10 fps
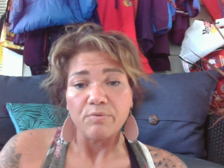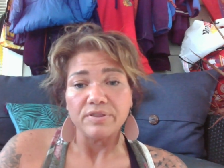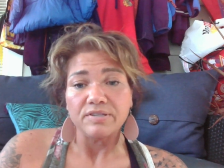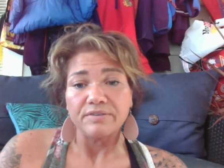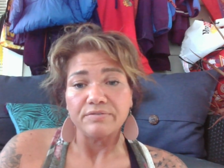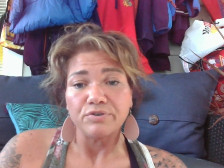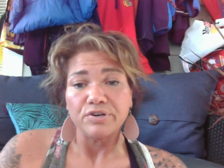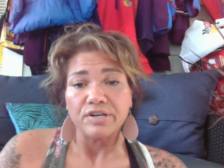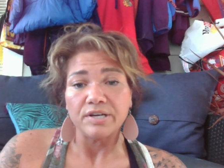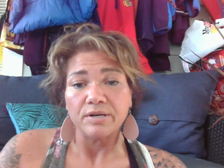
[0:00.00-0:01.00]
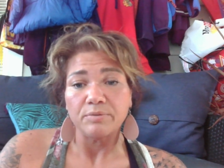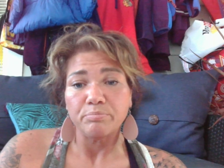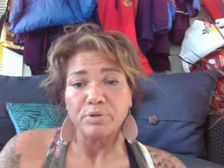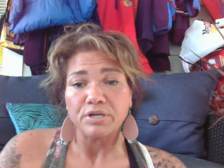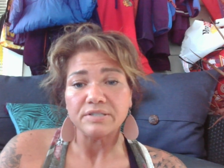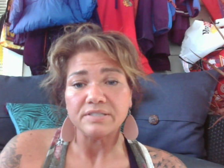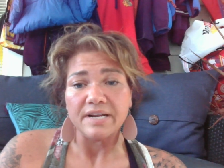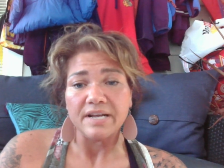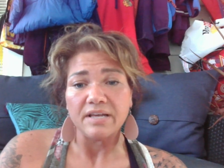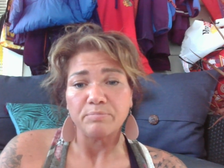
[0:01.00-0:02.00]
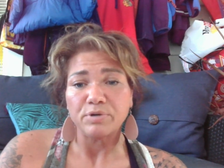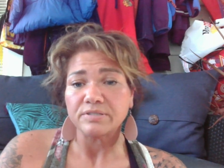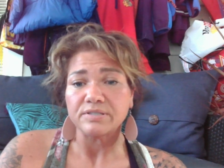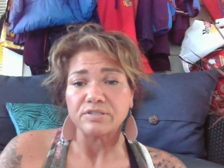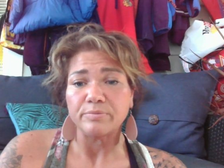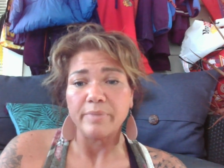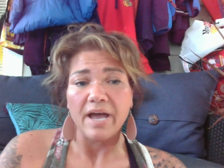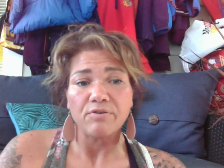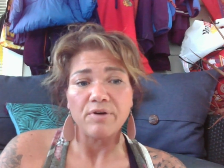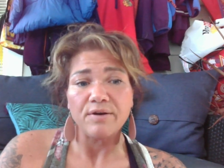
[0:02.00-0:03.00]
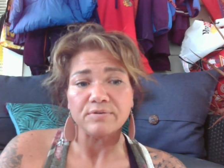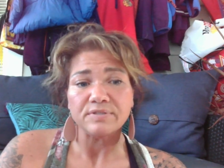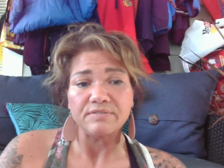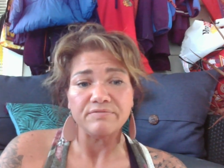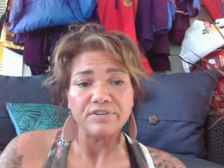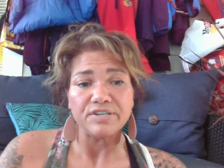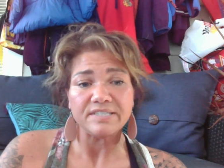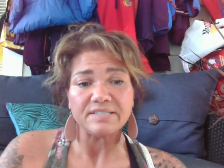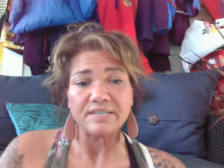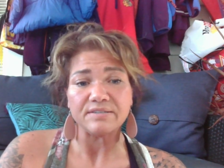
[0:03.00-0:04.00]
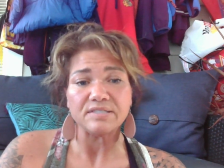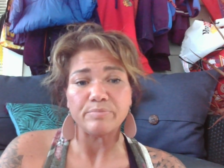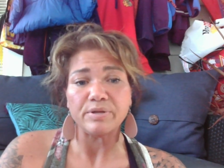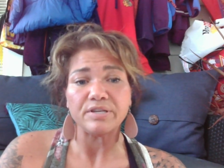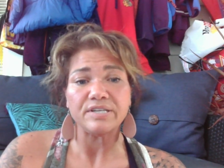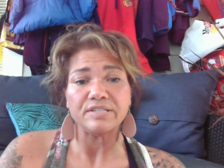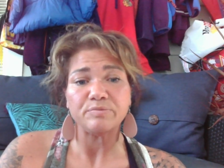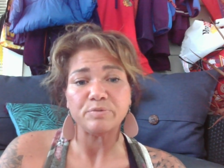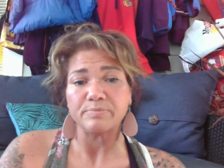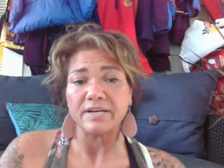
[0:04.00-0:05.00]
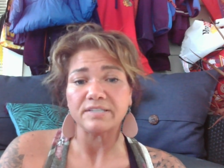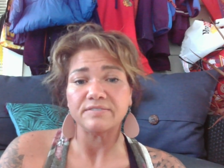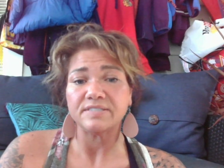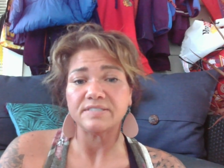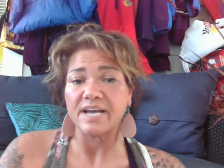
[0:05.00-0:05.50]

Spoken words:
with differing personal backgrounds and various skills, abilities, perspectives,